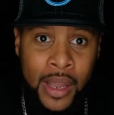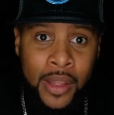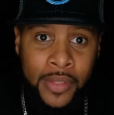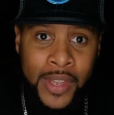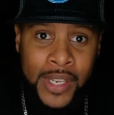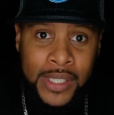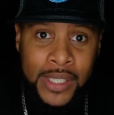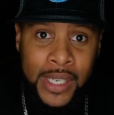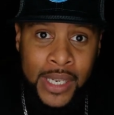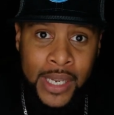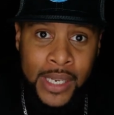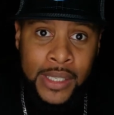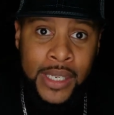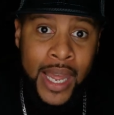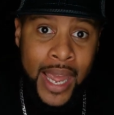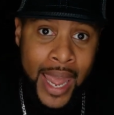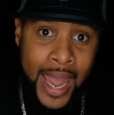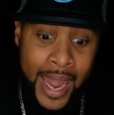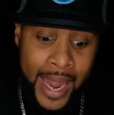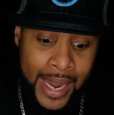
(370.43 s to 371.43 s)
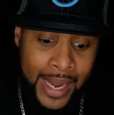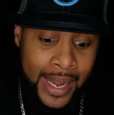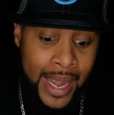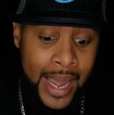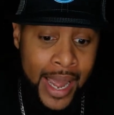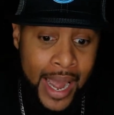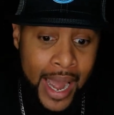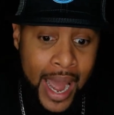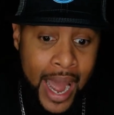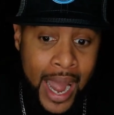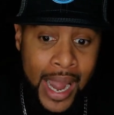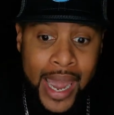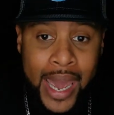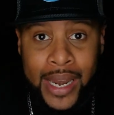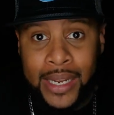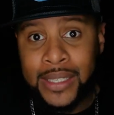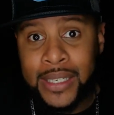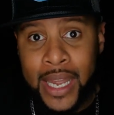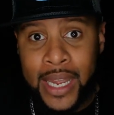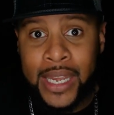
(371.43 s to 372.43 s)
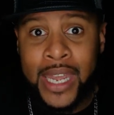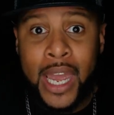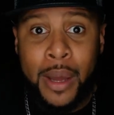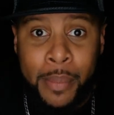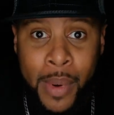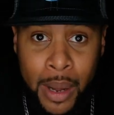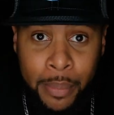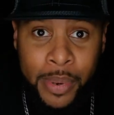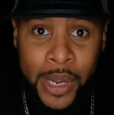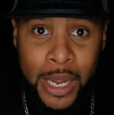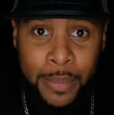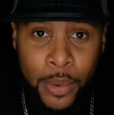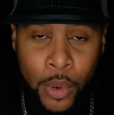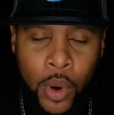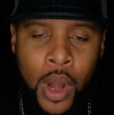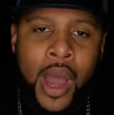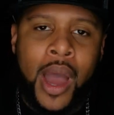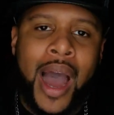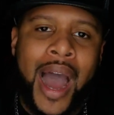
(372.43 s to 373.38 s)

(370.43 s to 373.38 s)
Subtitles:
This is, hey, I got to take care of my people.